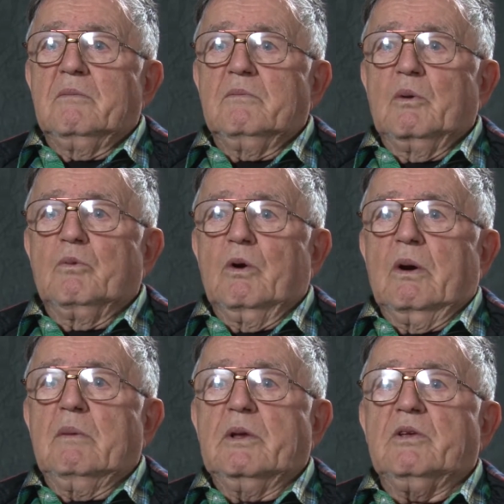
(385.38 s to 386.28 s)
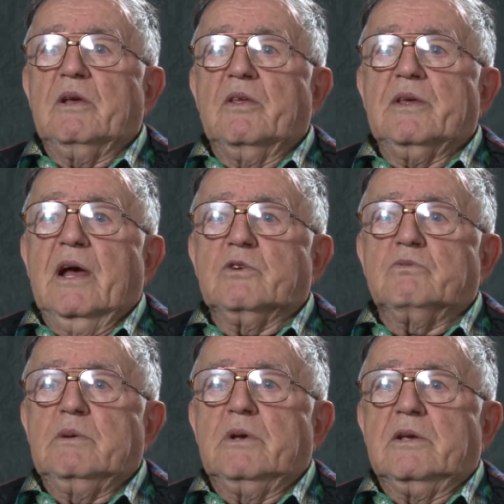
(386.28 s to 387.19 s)
memorial. How about the 10,000
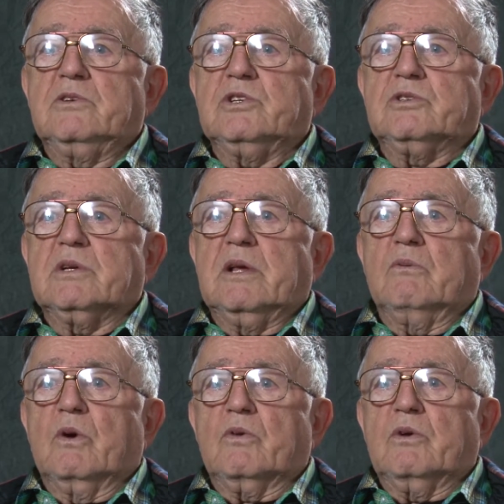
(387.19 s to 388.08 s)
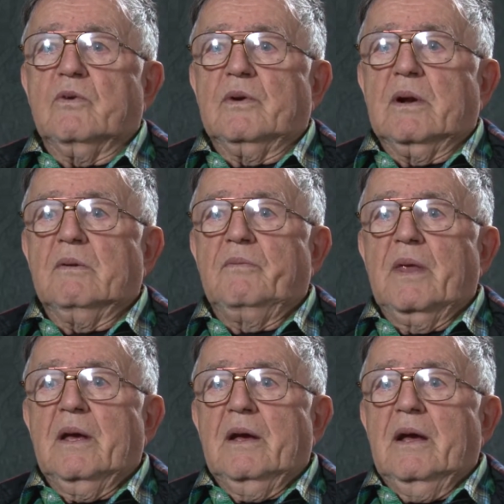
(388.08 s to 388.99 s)
women, she said, that worked over there.
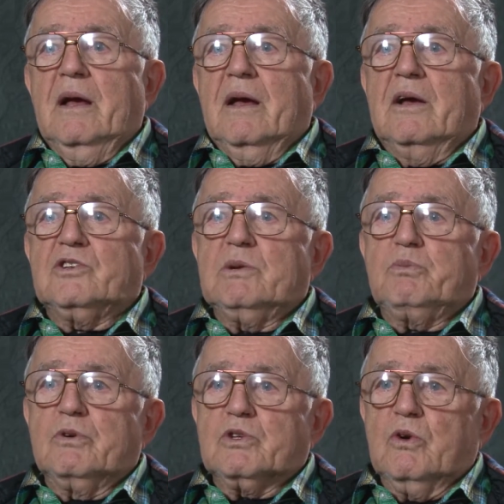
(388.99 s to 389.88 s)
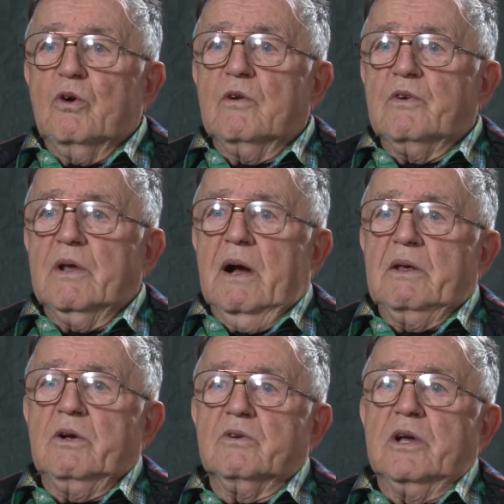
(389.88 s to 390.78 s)
And she pushed hard for 9
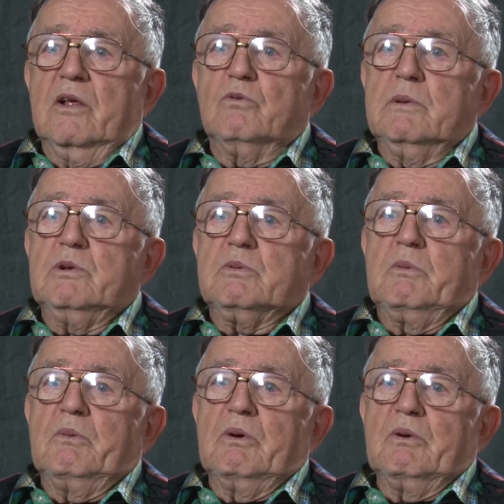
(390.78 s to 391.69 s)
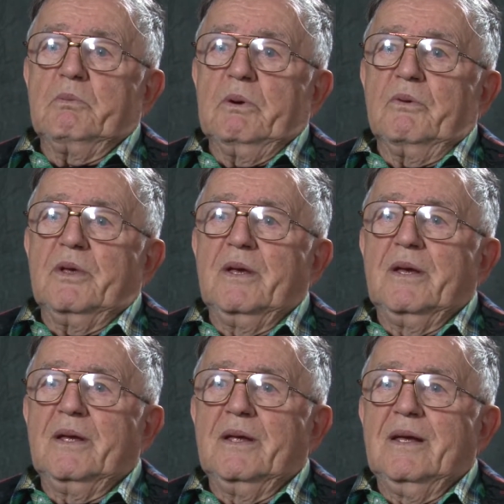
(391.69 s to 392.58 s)
years and had the women's memorial built.
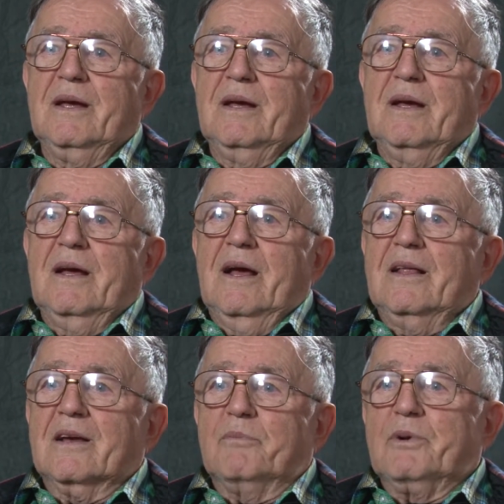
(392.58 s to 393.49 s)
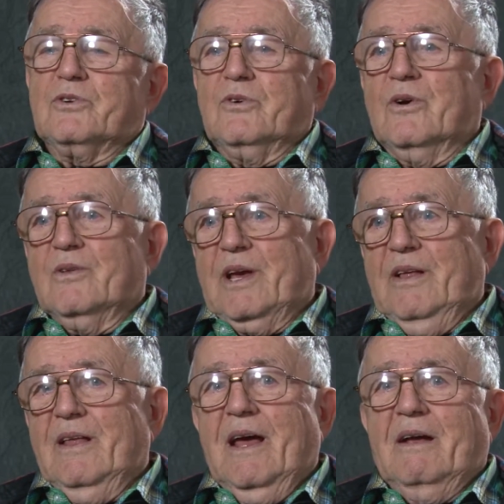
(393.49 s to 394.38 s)
And they got a picture of her
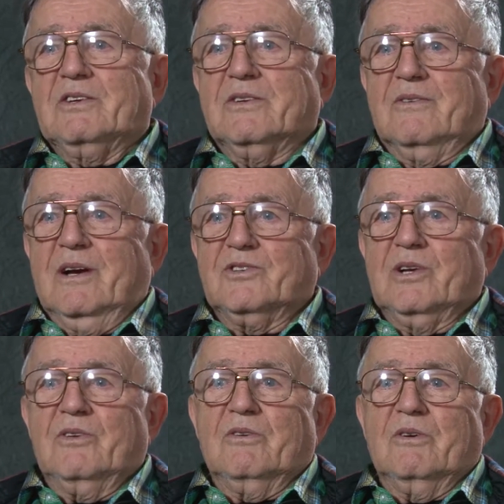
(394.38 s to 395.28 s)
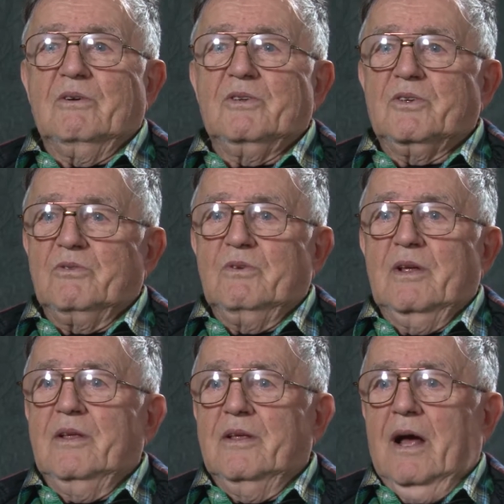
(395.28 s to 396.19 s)
leading that. So I sent her to
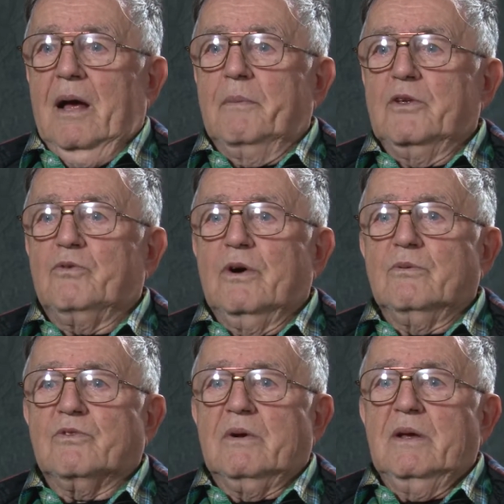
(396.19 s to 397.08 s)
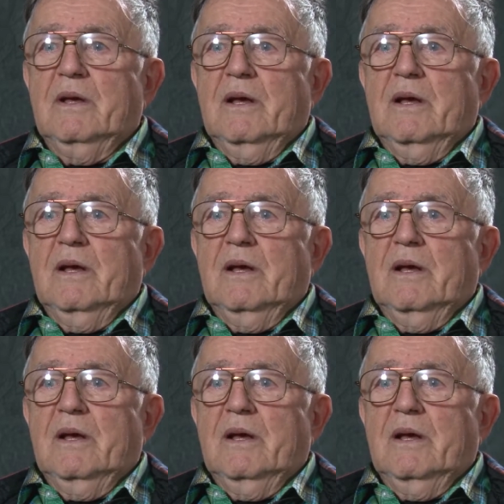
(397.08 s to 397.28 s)
12.